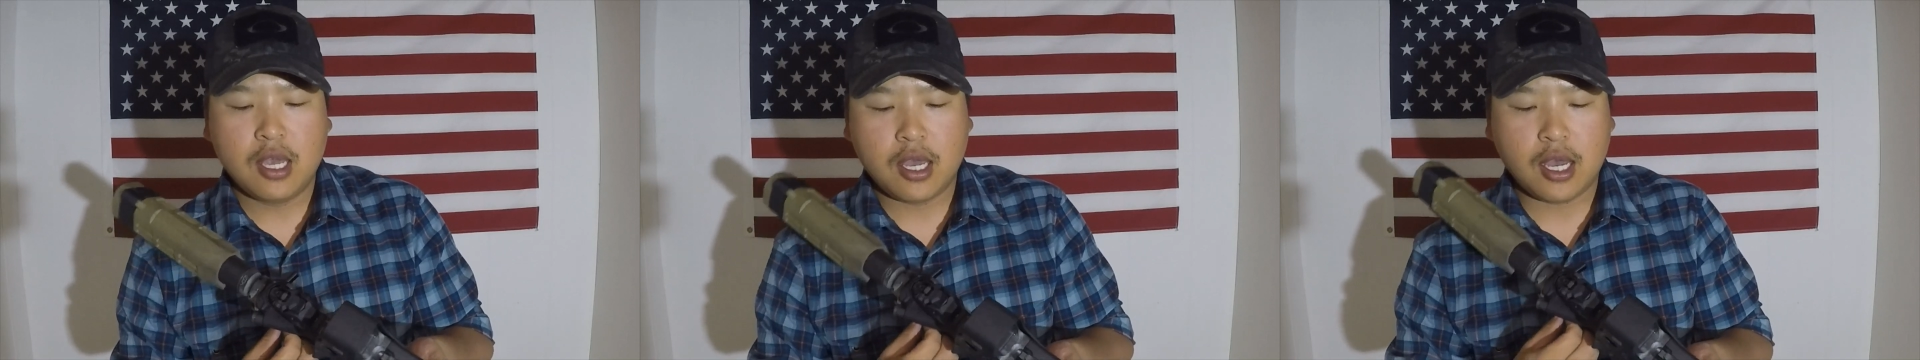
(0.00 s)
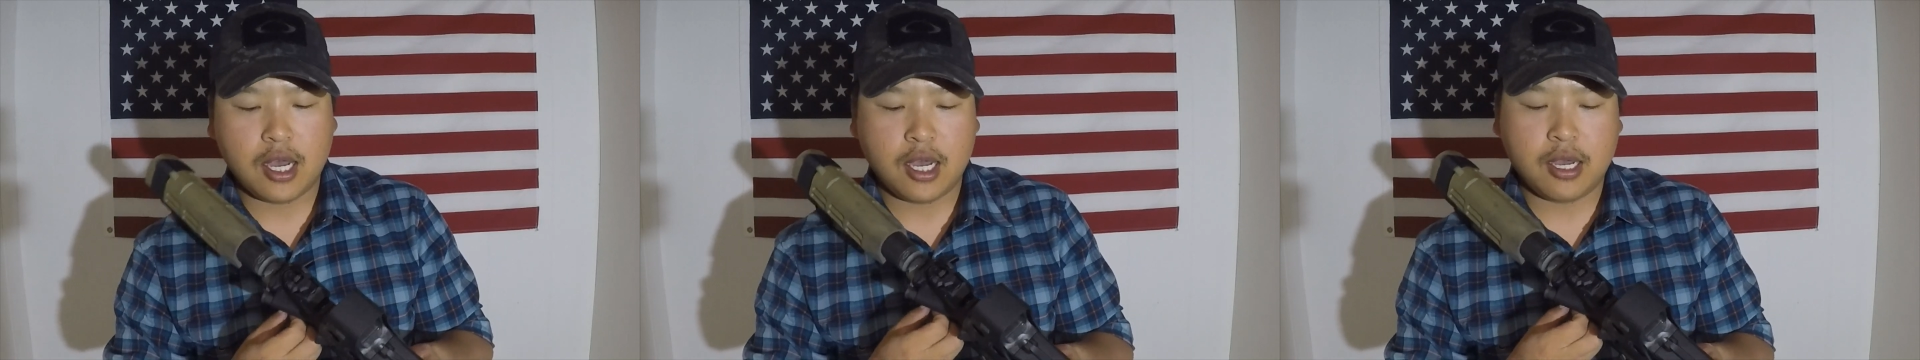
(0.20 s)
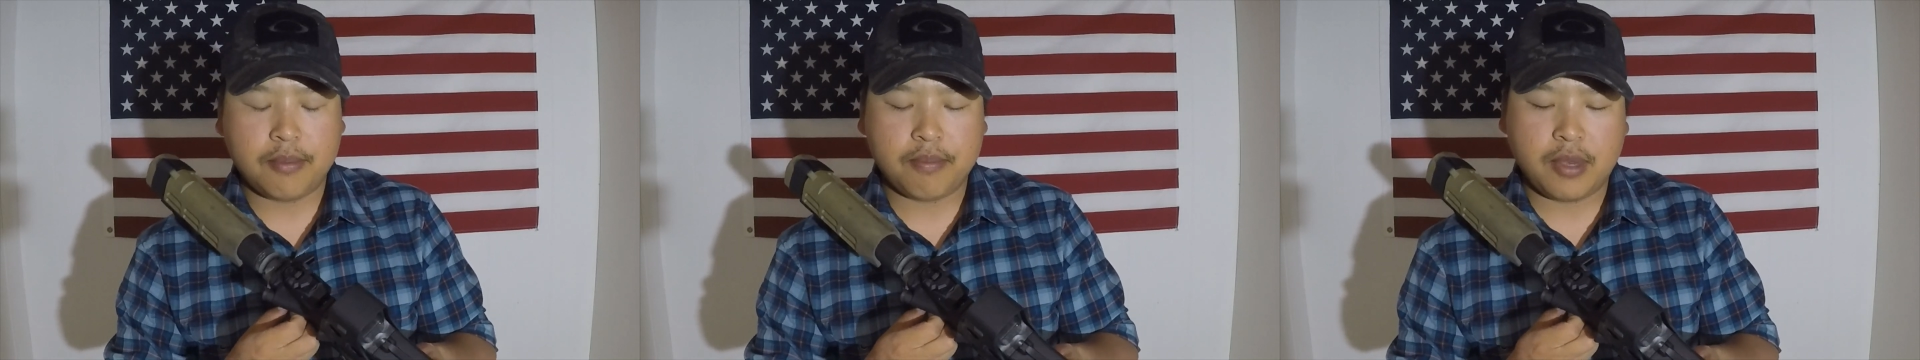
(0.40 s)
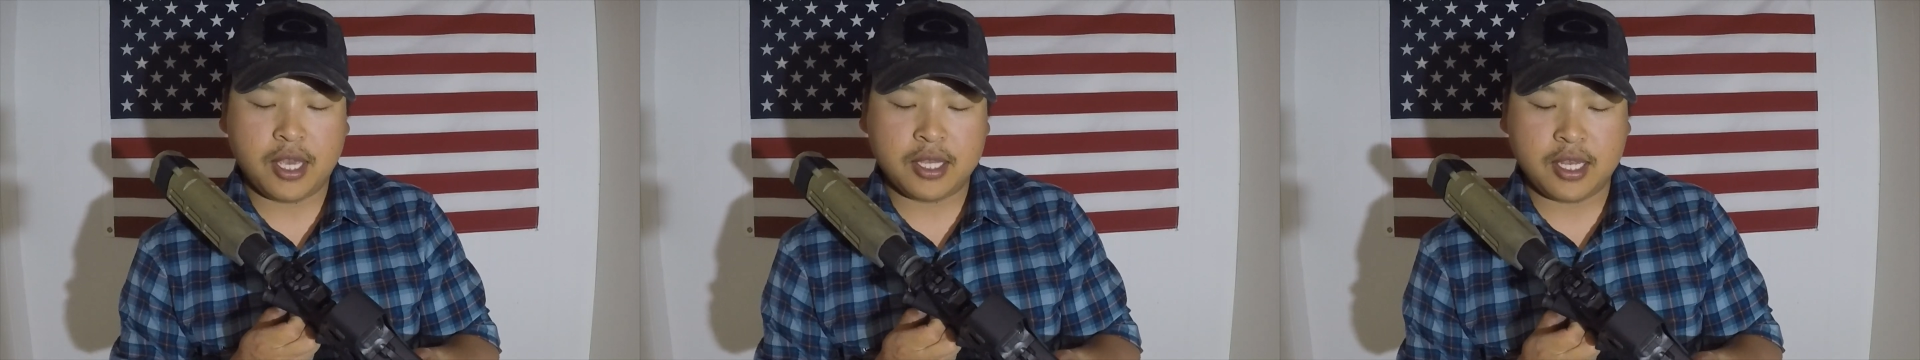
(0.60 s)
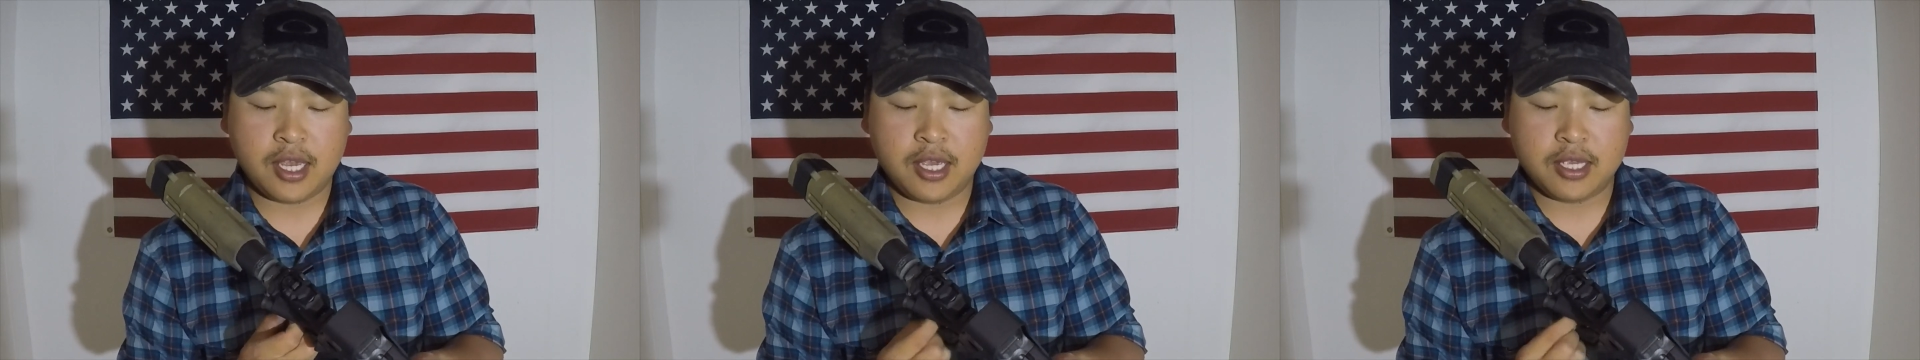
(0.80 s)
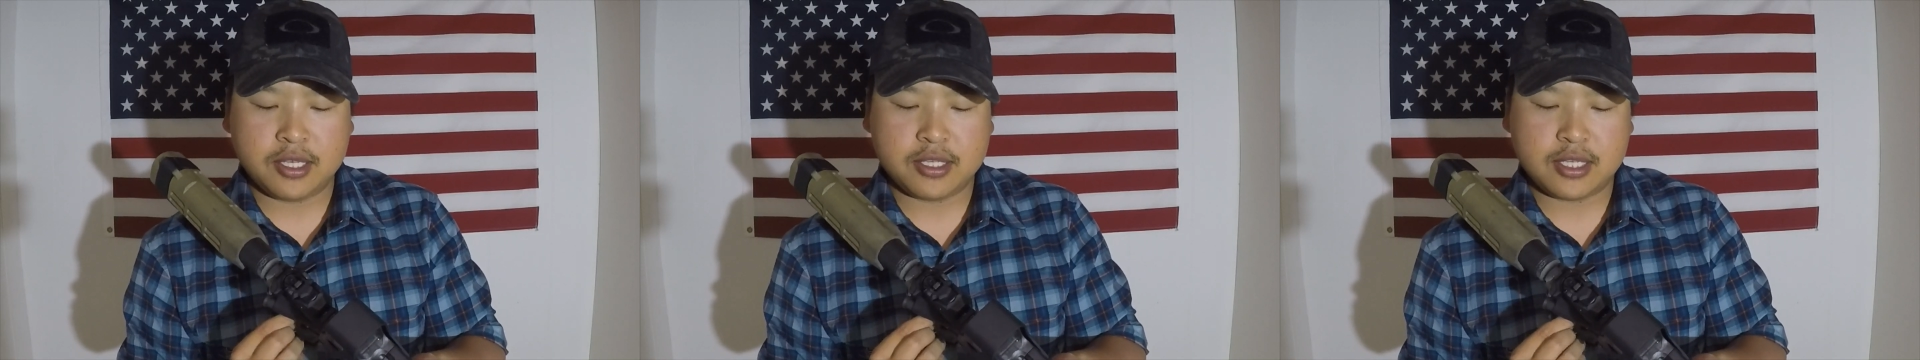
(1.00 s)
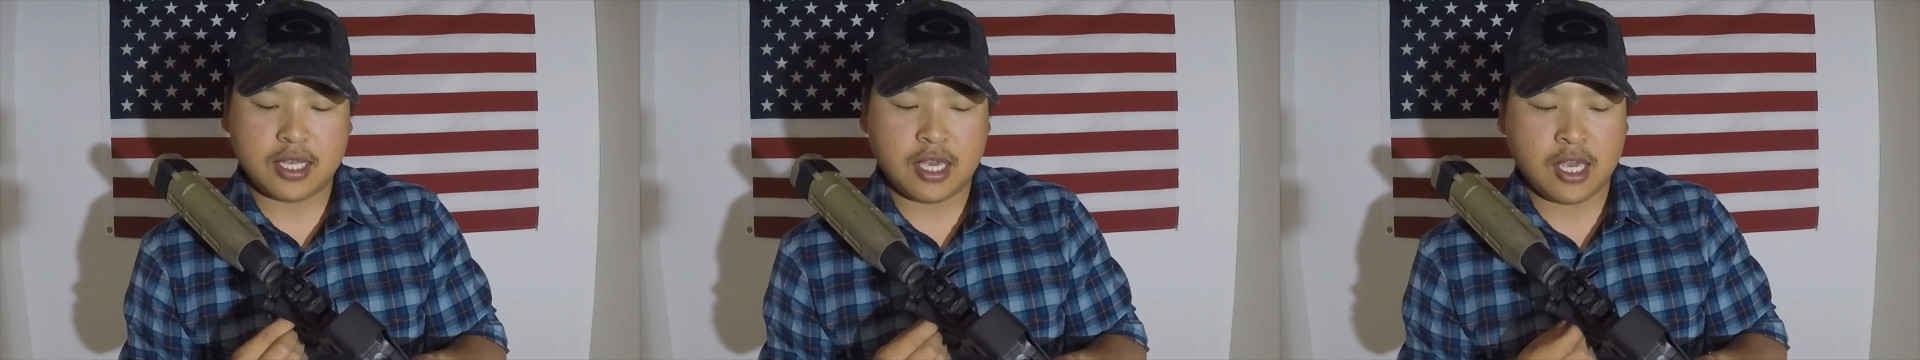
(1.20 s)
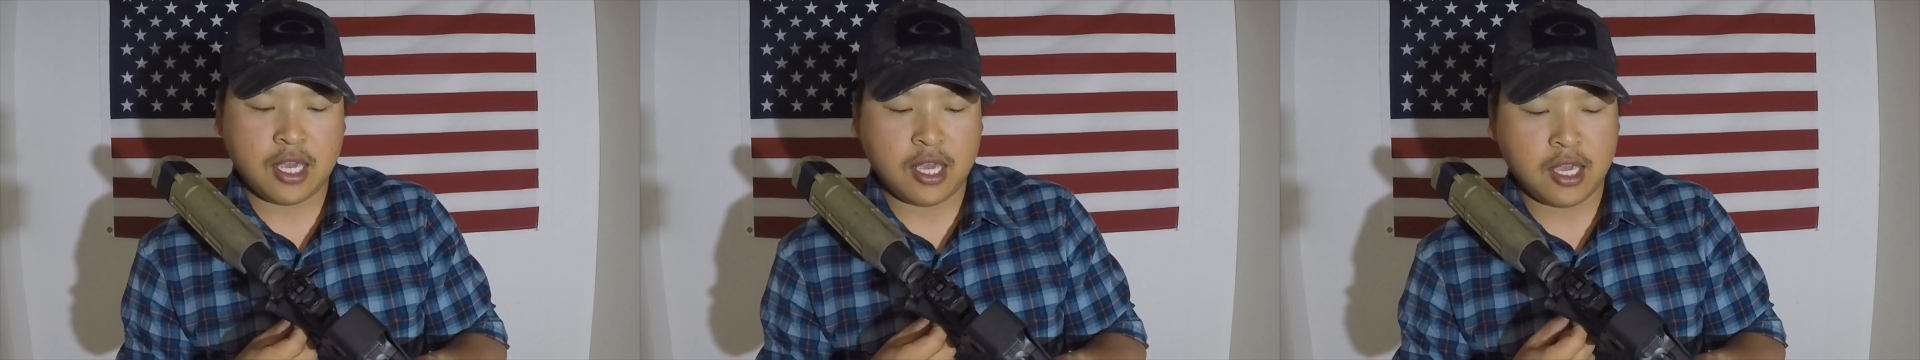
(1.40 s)

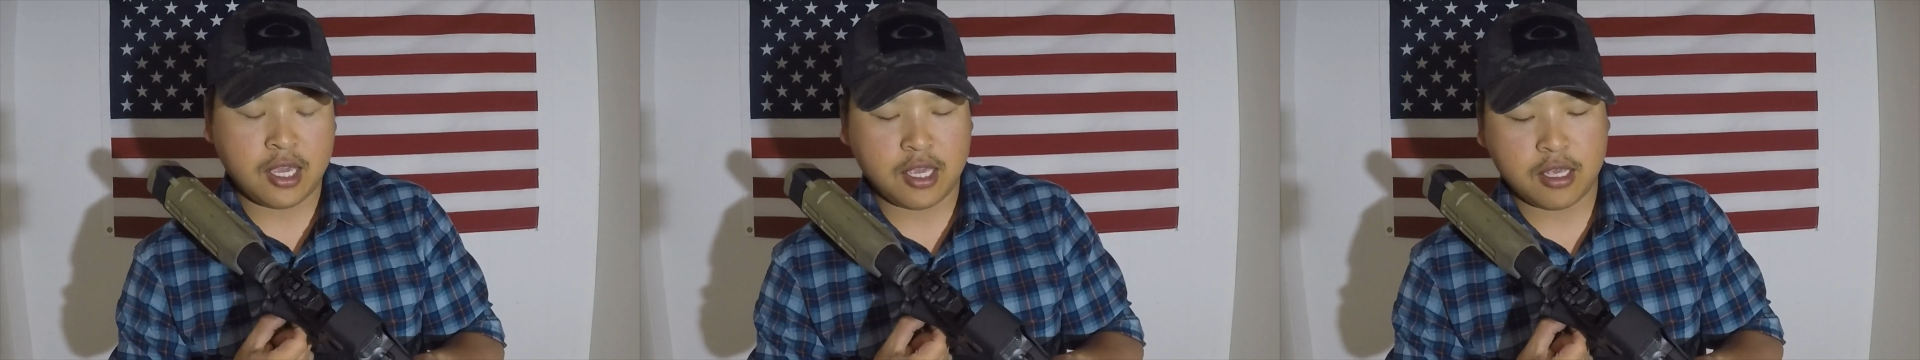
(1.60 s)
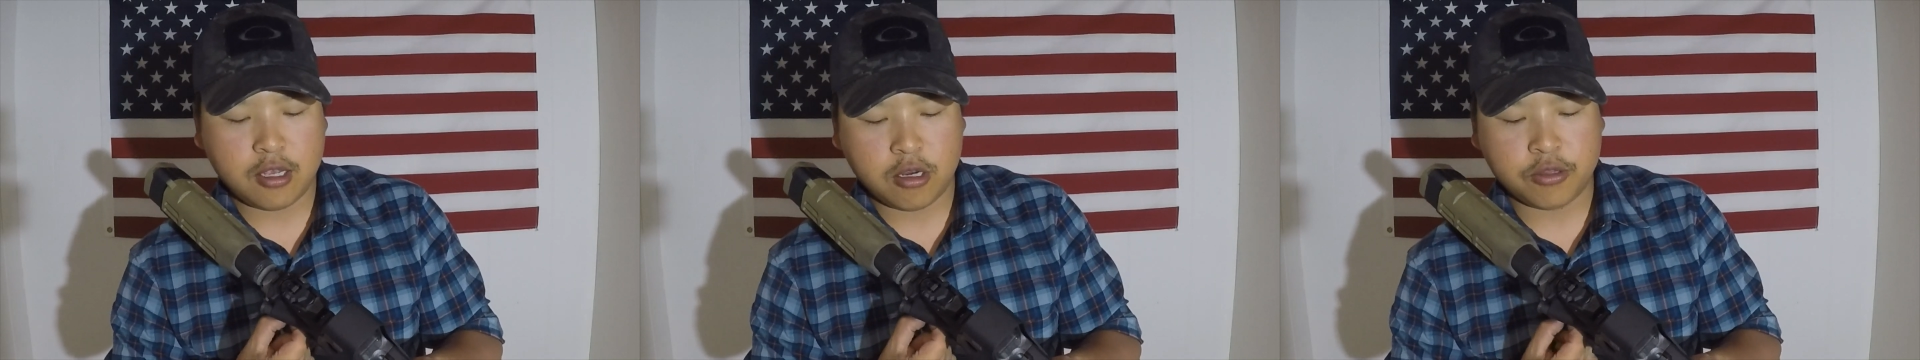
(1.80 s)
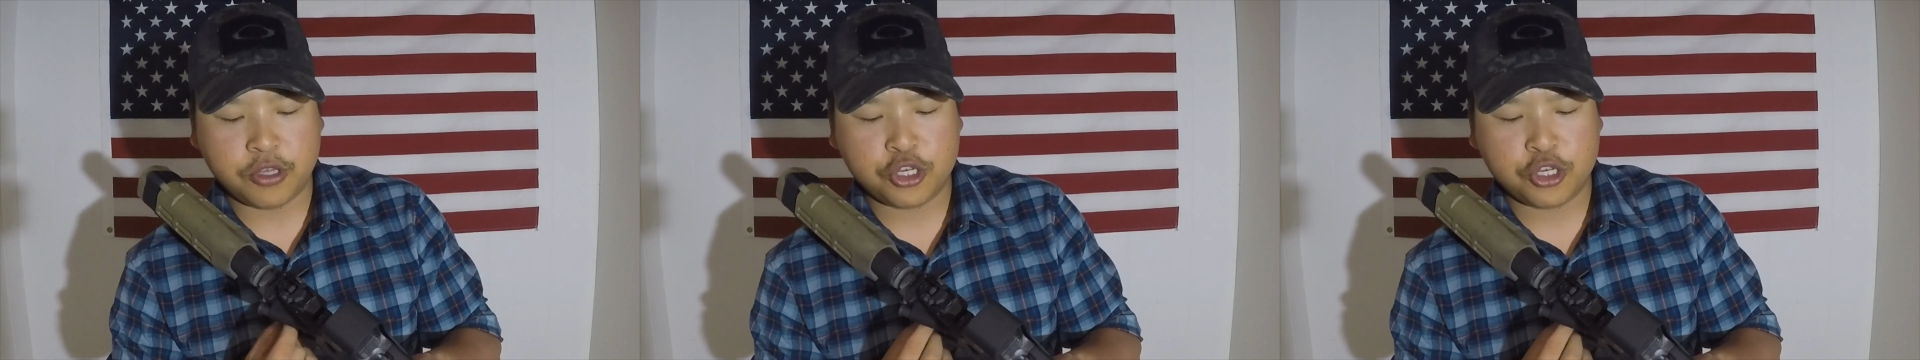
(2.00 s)
the